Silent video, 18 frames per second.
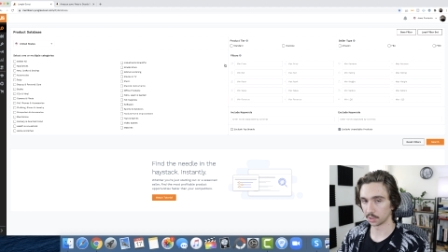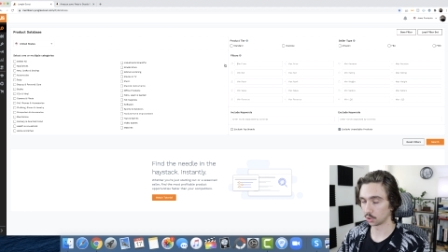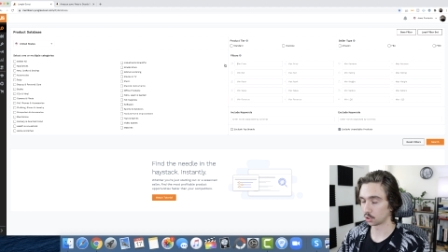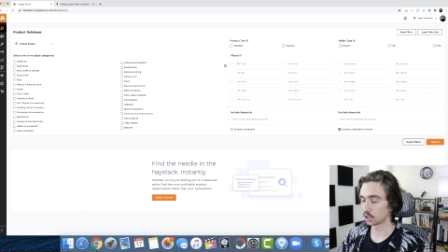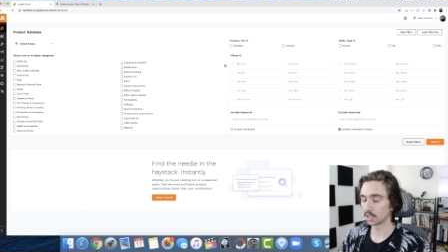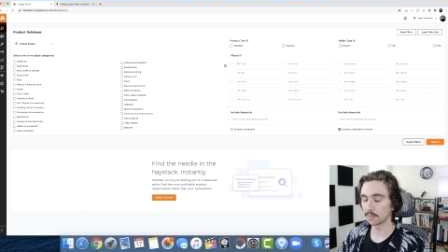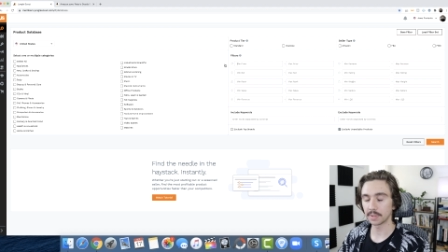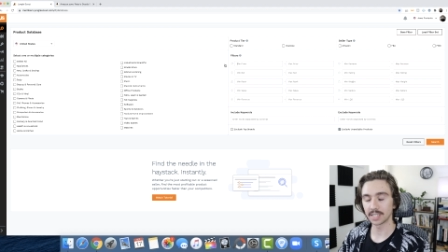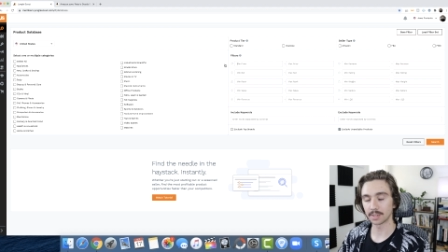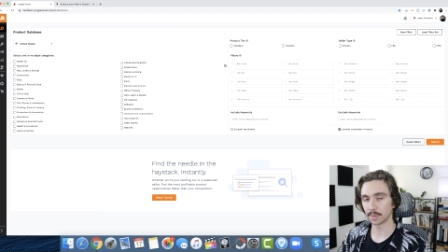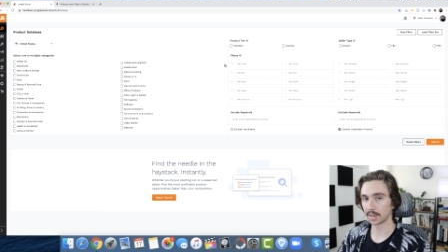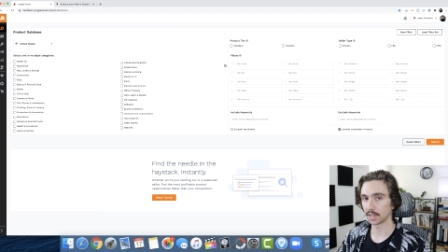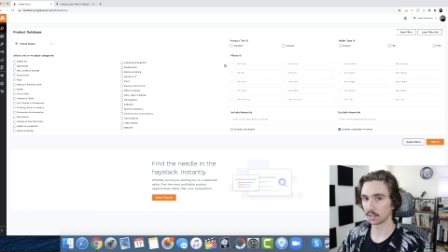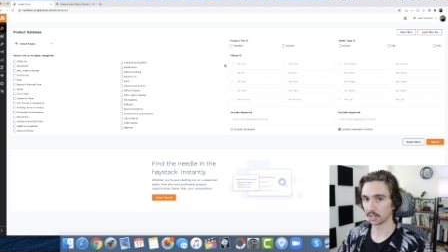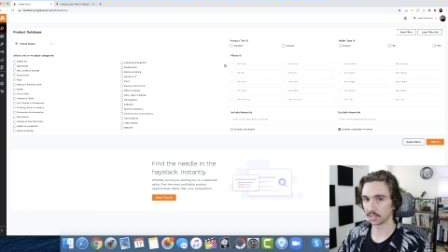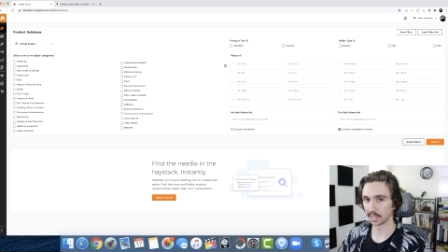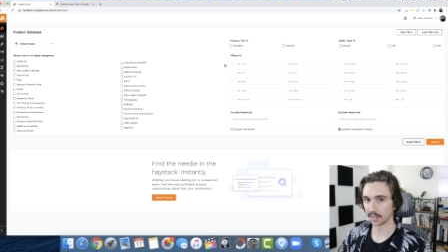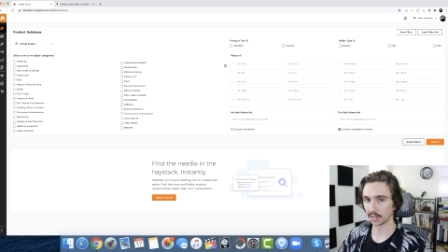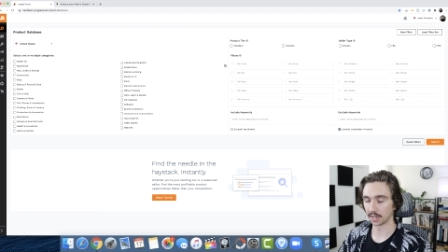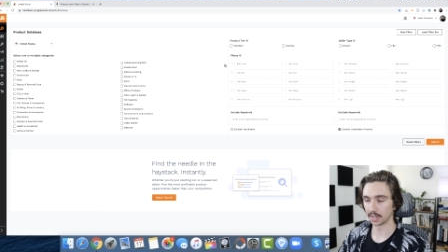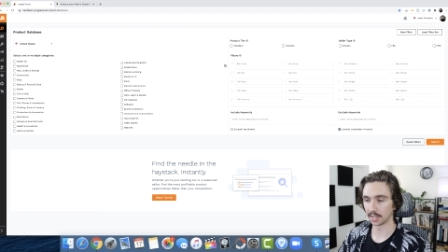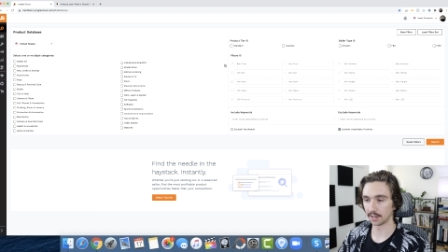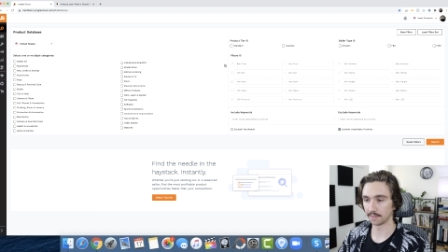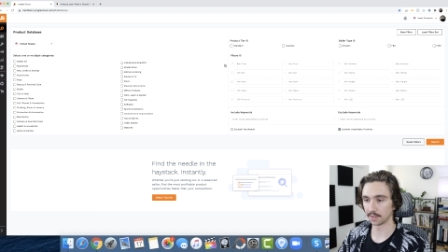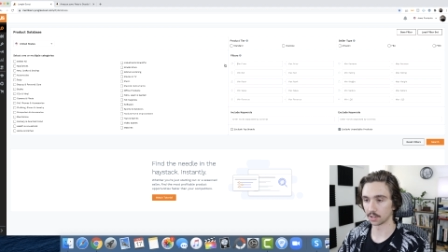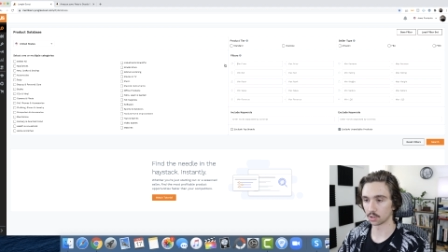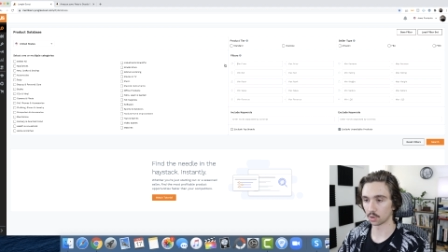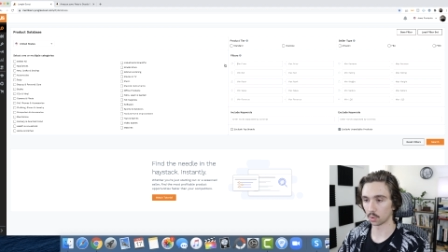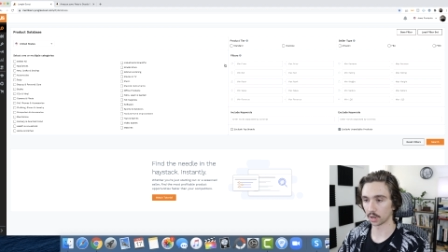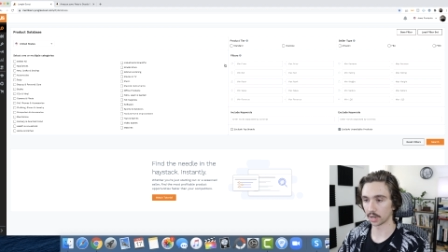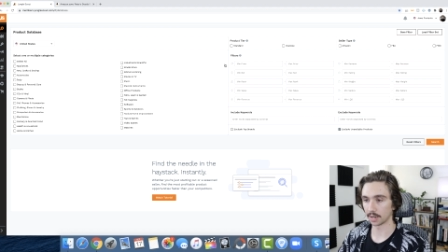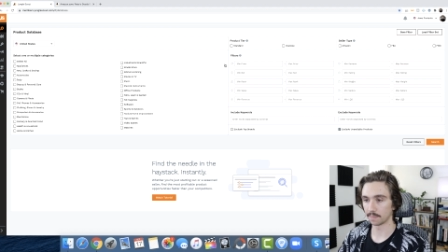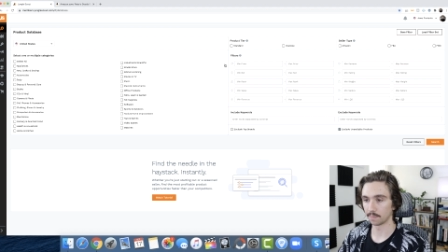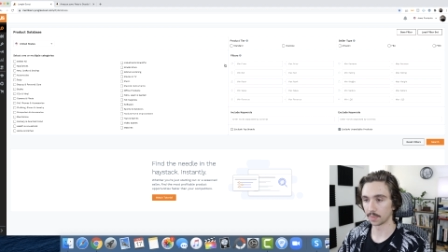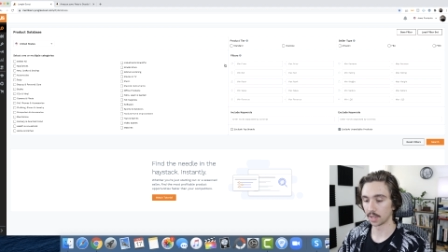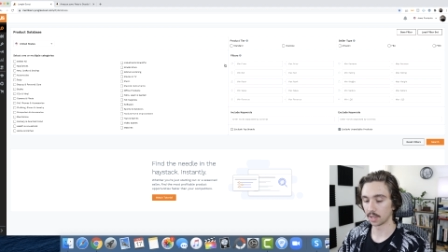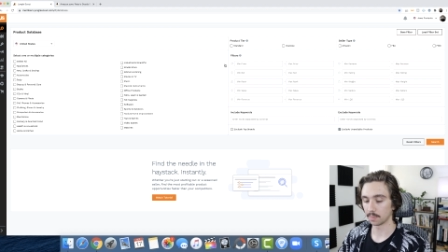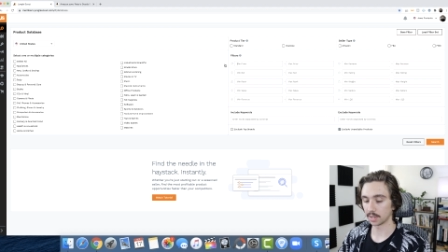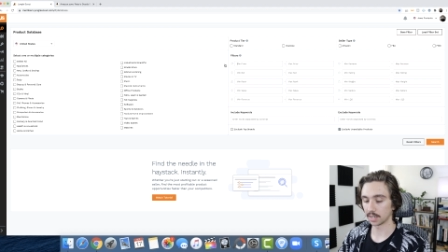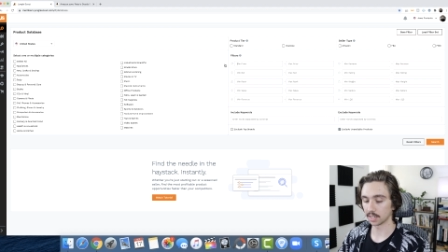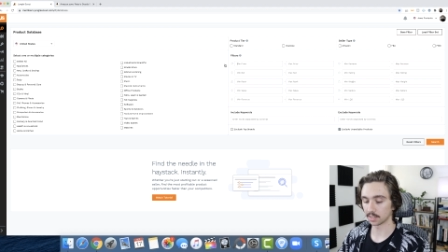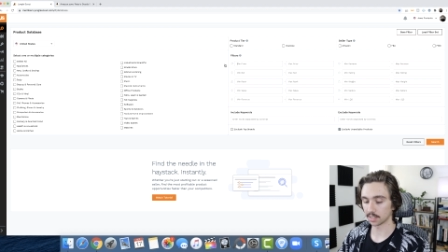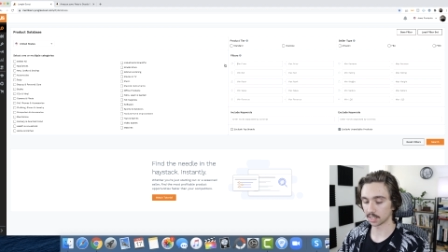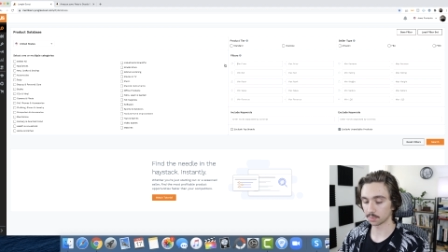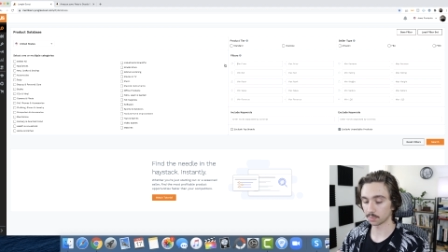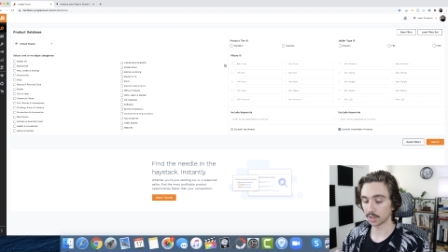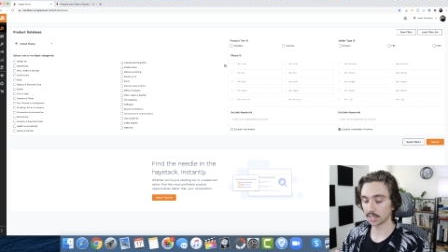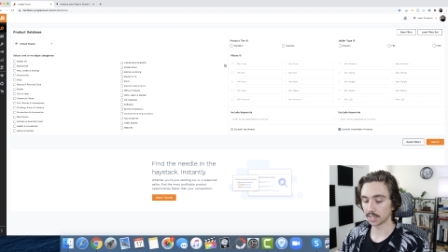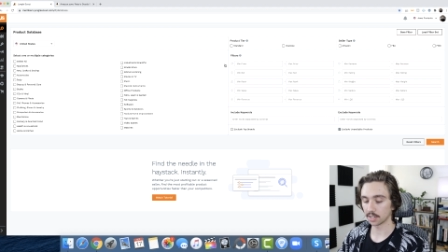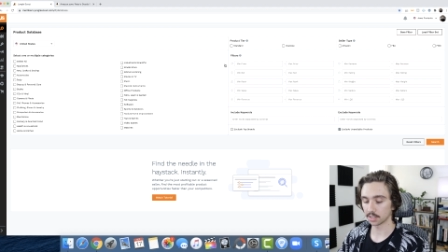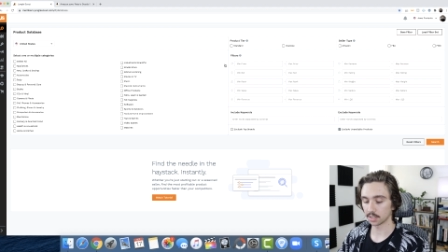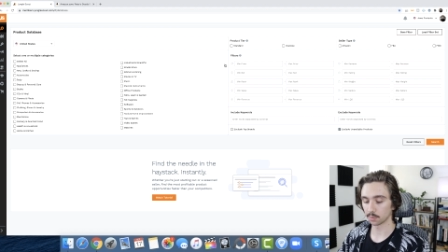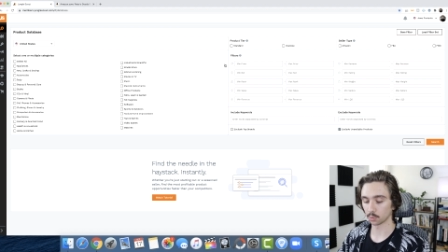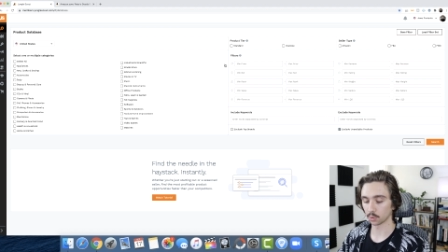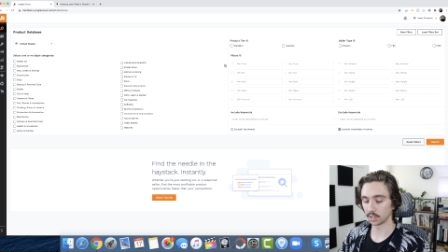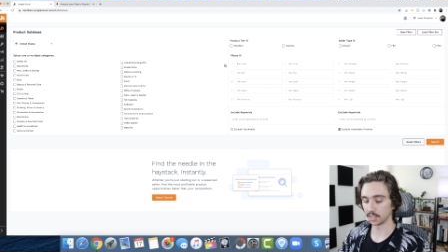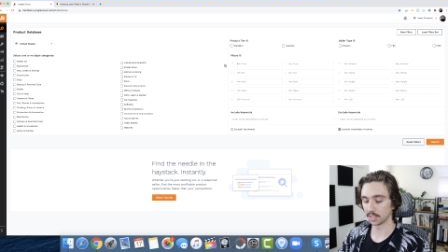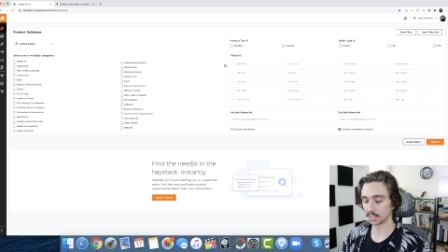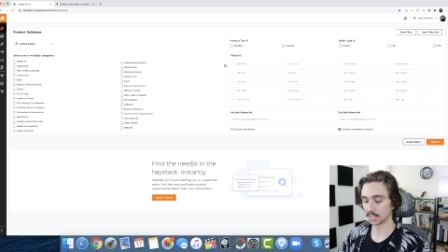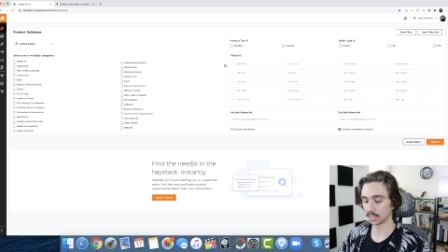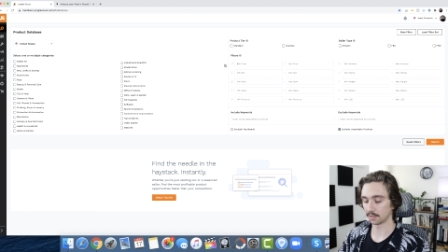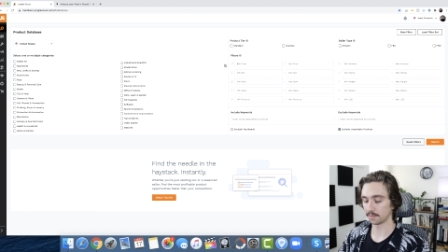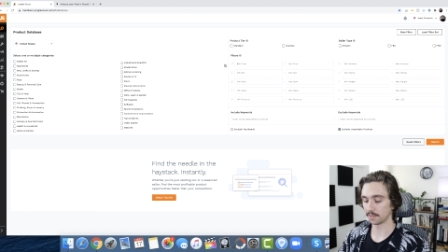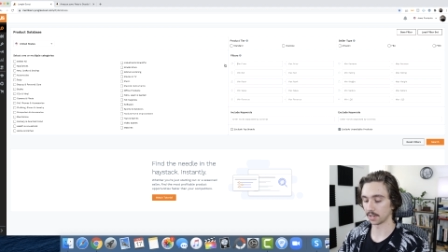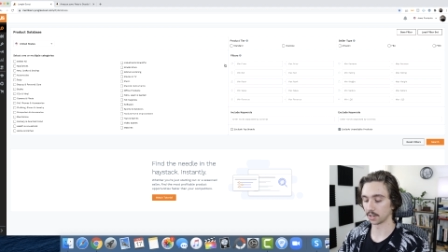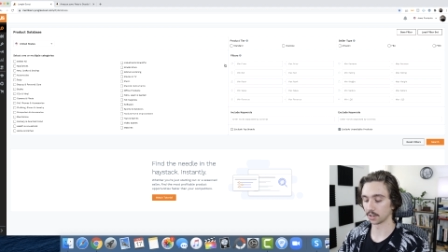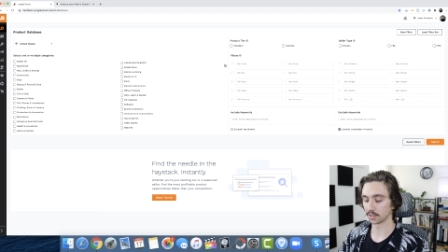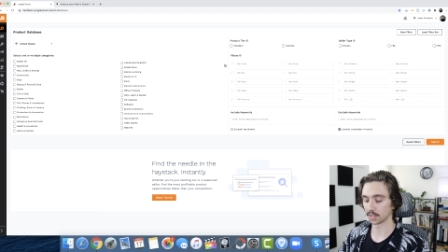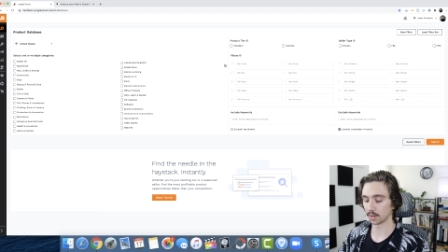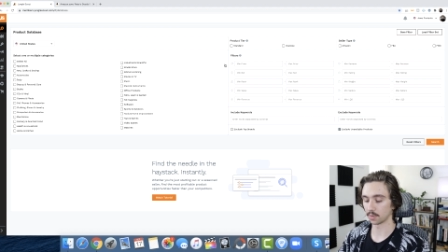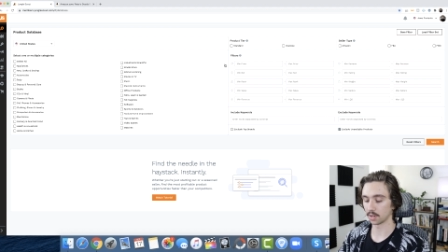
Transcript: you shouldn't be spending all that on inventory because let's break down some realistic figures.